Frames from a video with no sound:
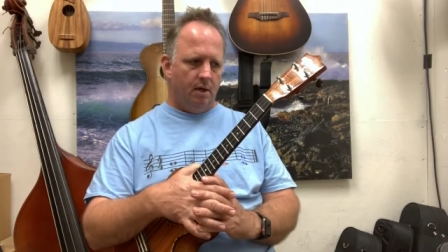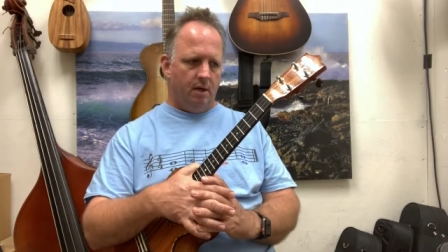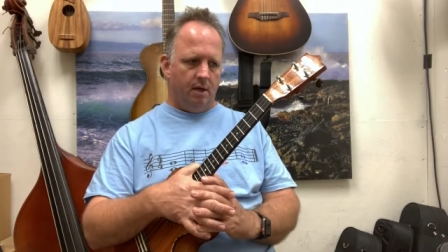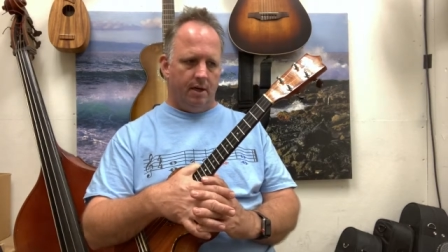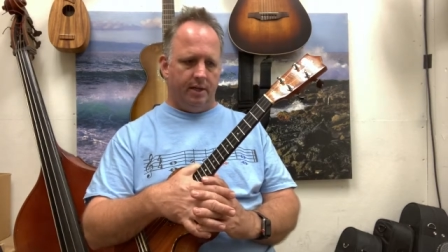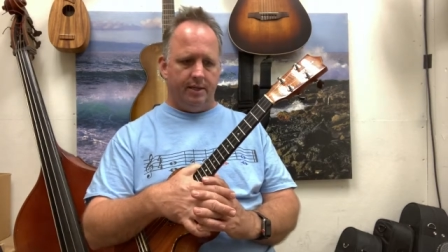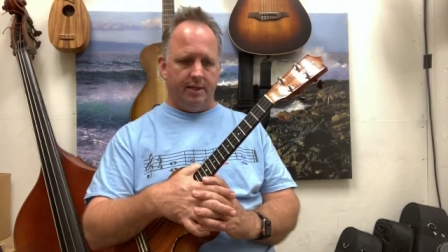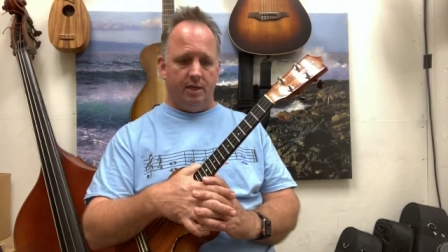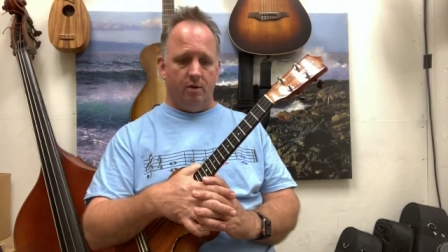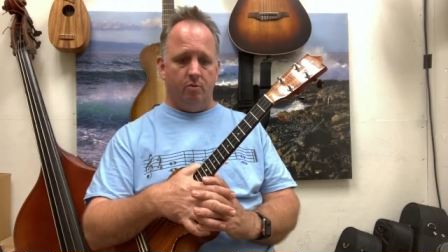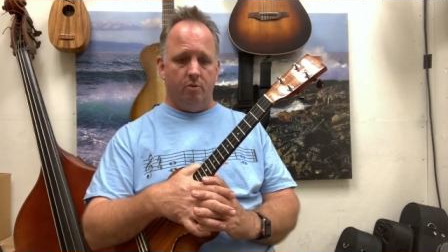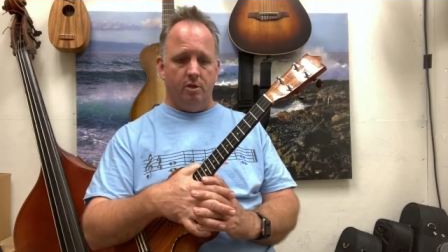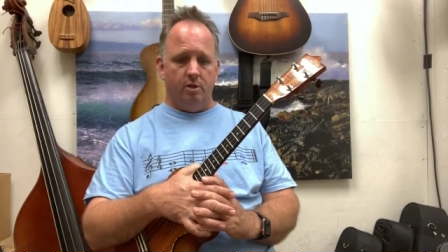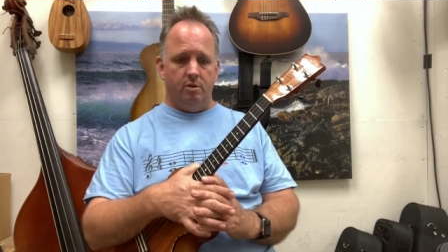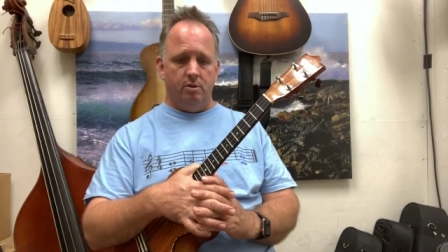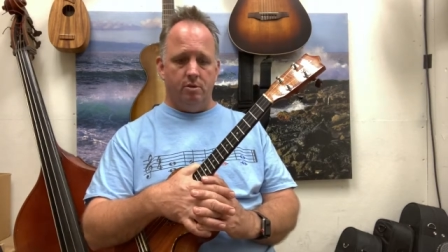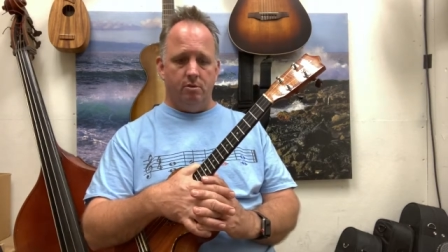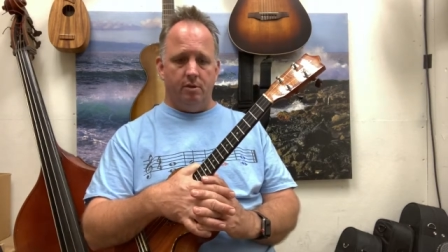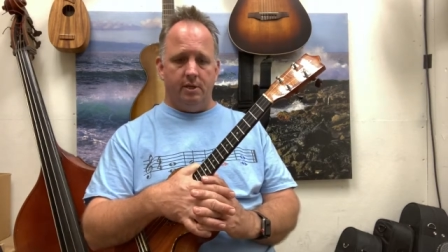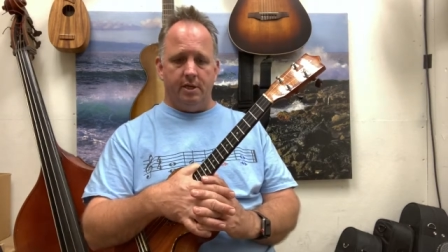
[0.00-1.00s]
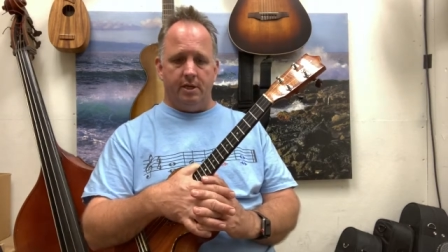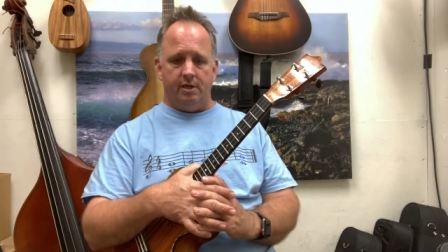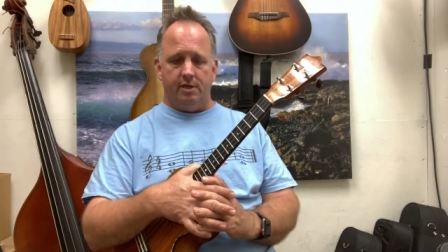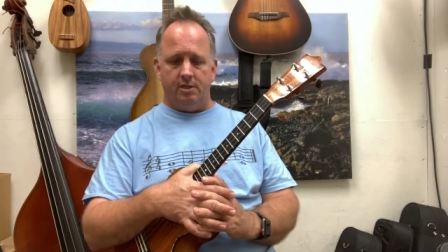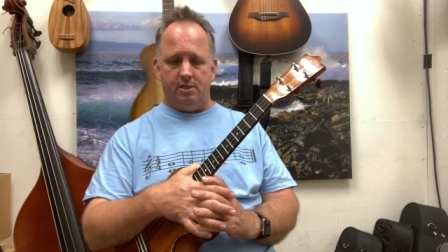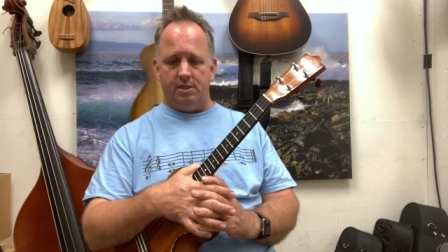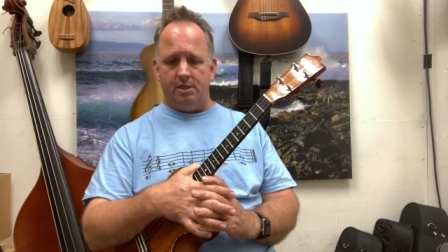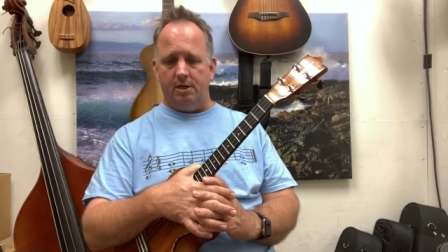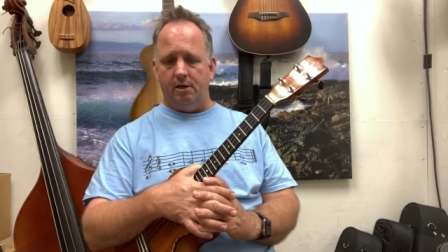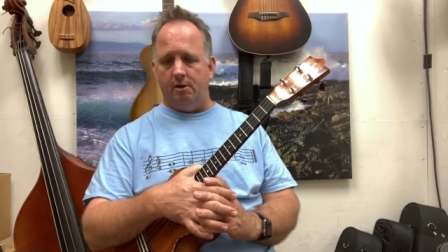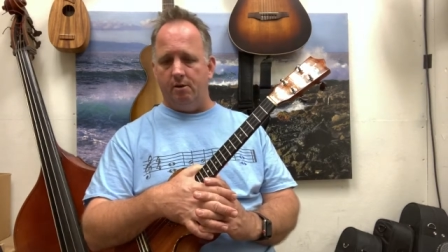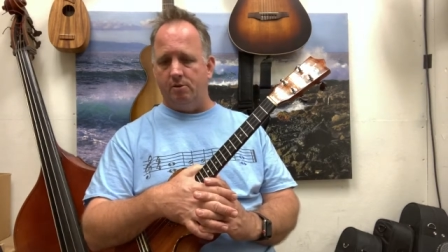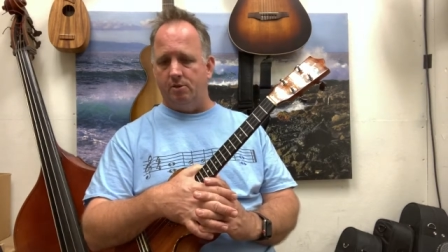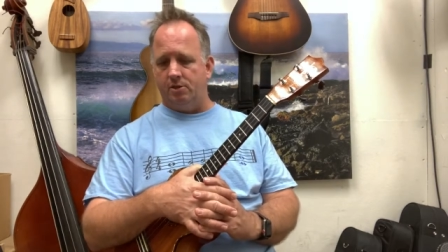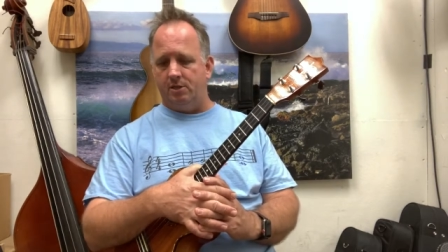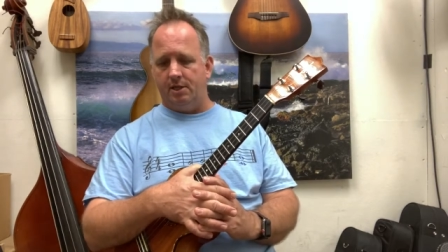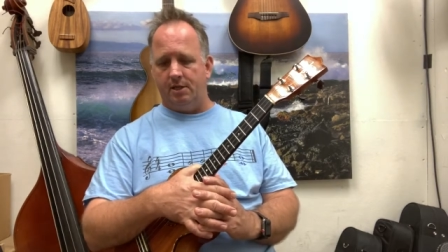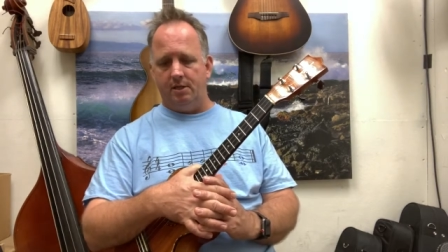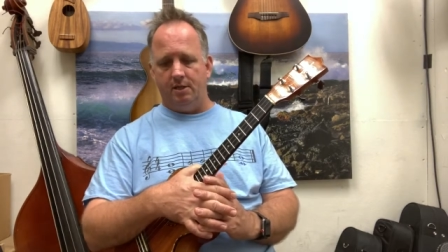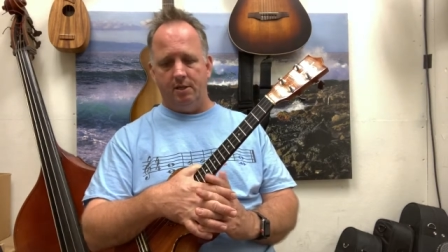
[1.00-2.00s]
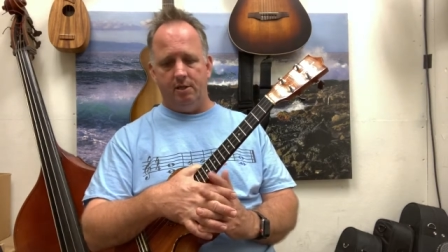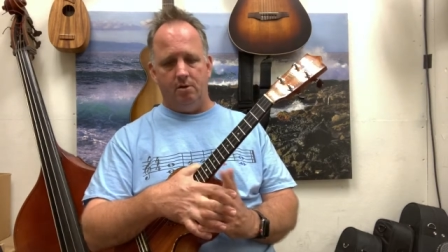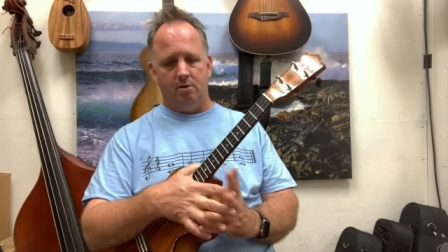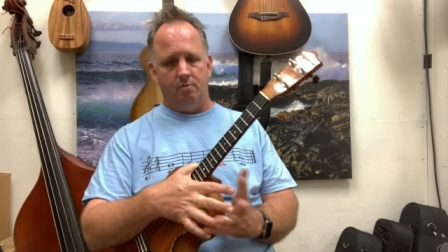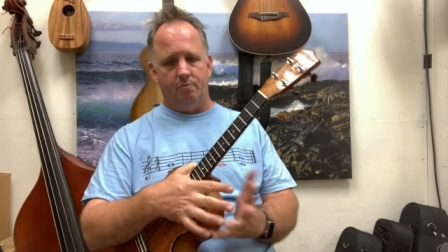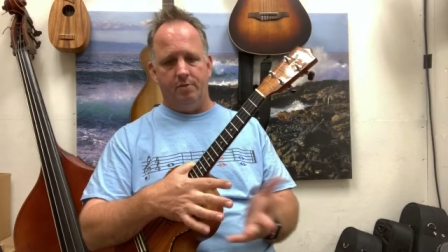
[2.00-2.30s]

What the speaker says: And then when you do get into scenarios, suddenly you're